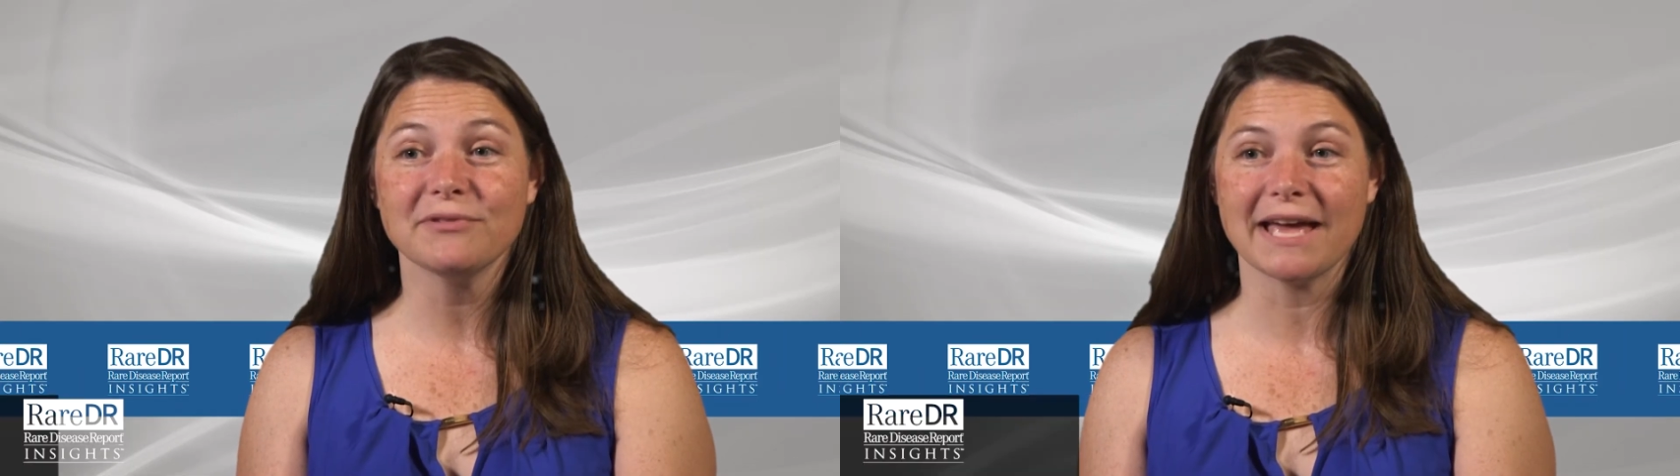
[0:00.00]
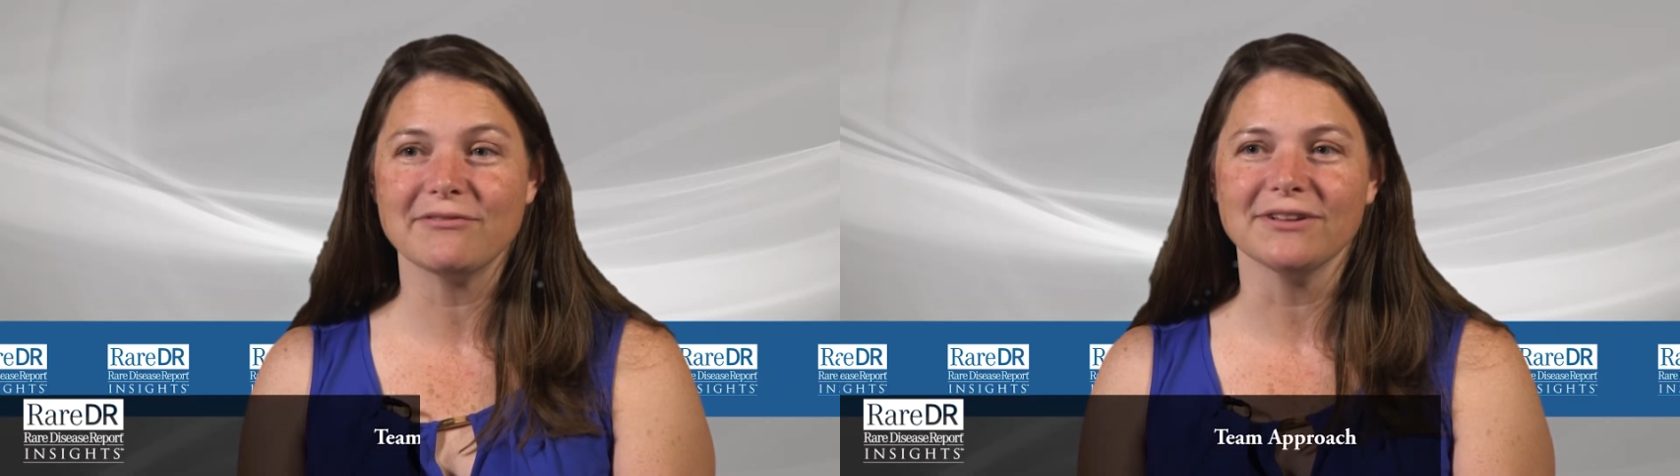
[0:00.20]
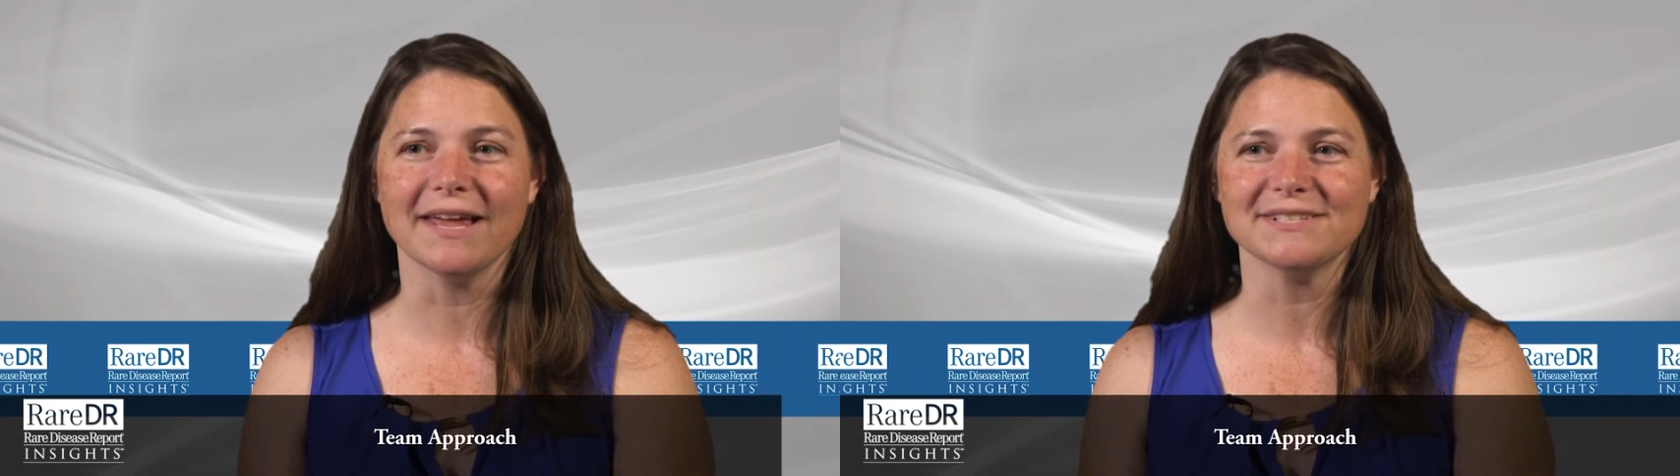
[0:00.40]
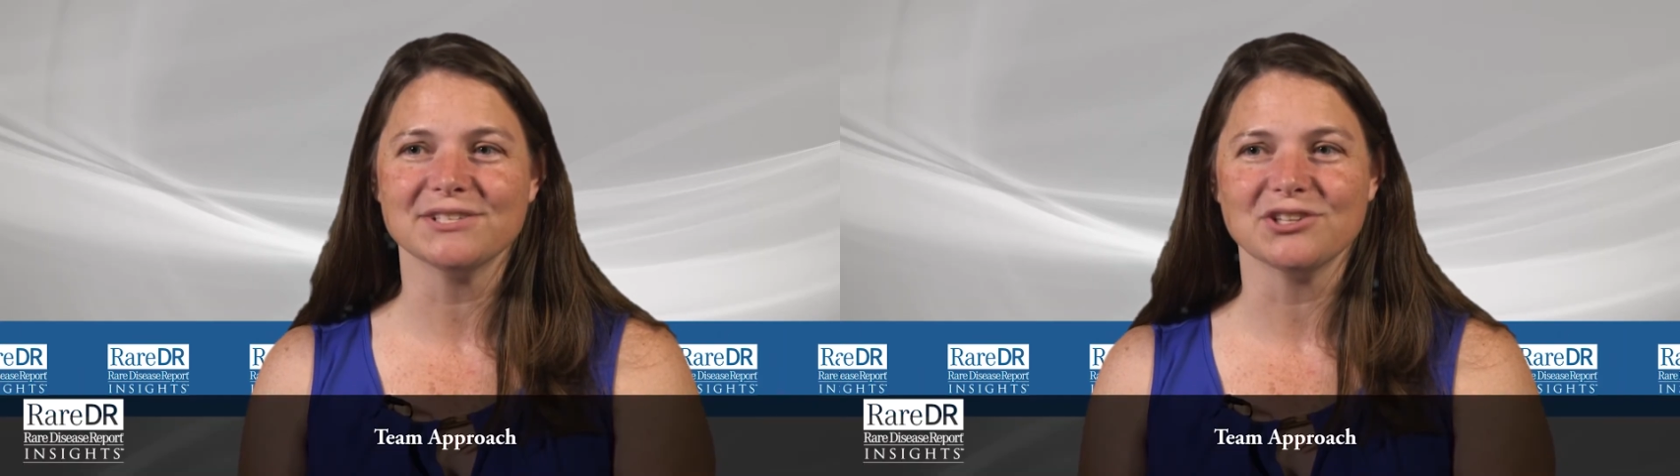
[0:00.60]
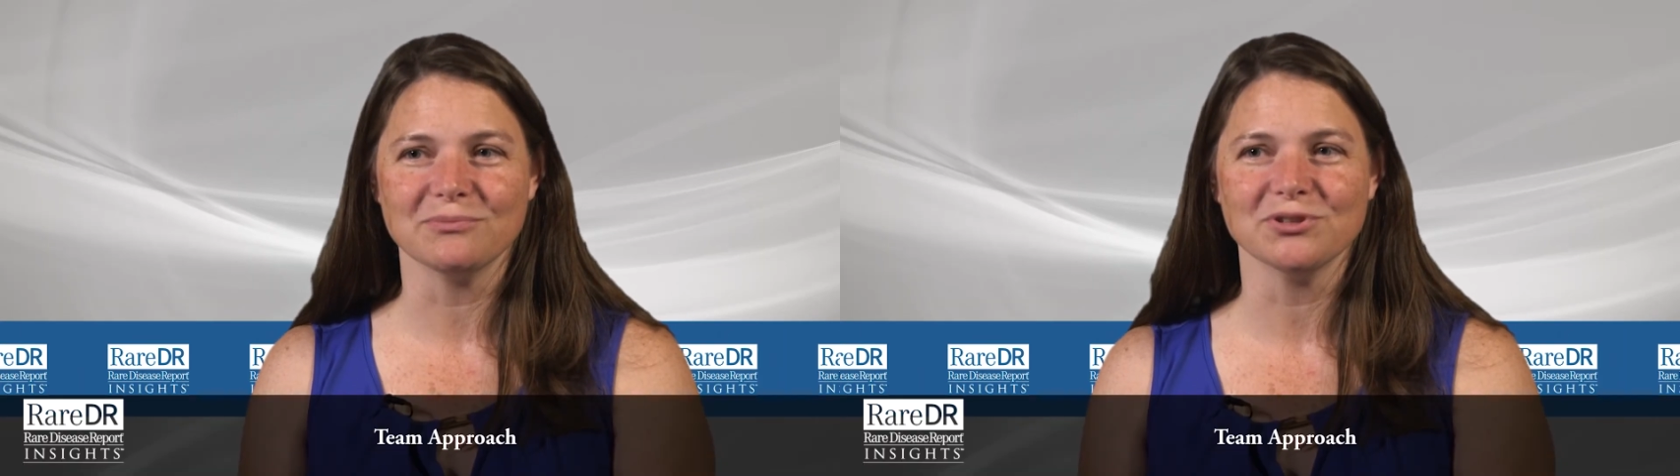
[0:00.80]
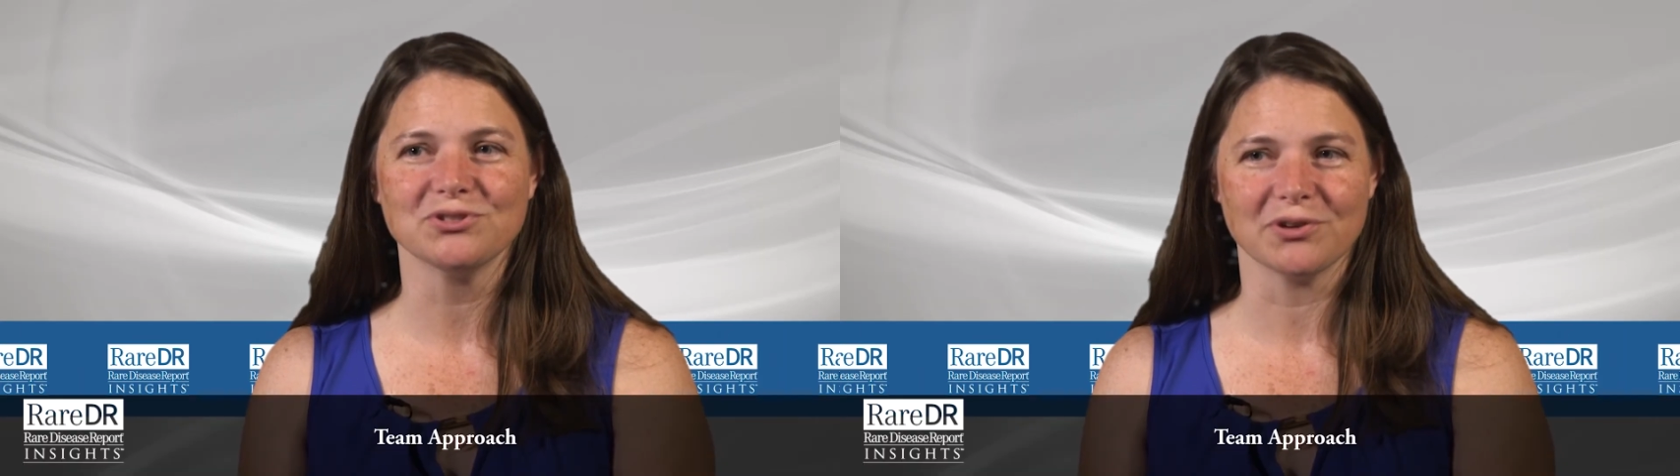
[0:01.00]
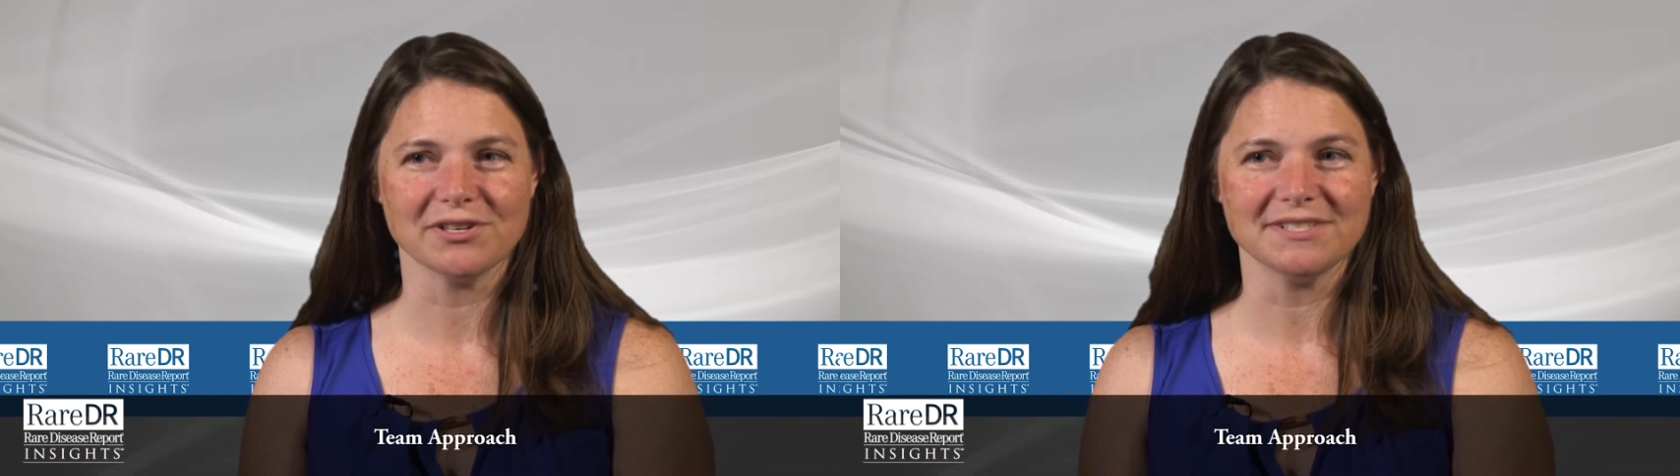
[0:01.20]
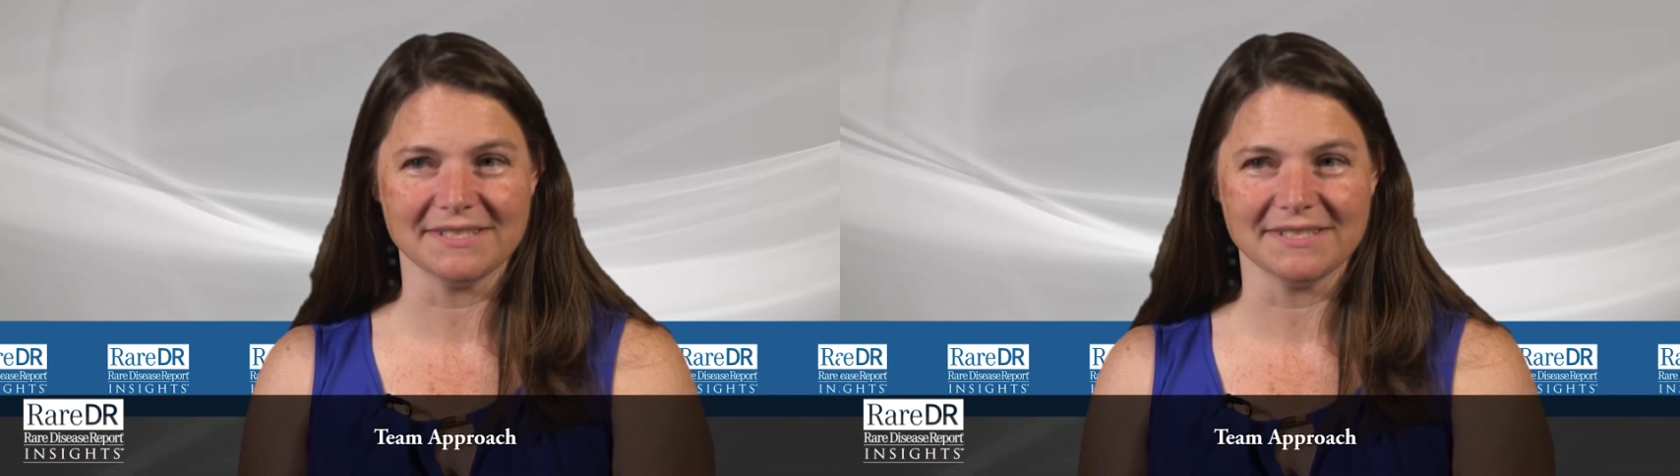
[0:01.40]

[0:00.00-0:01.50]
we have a lysosomal storage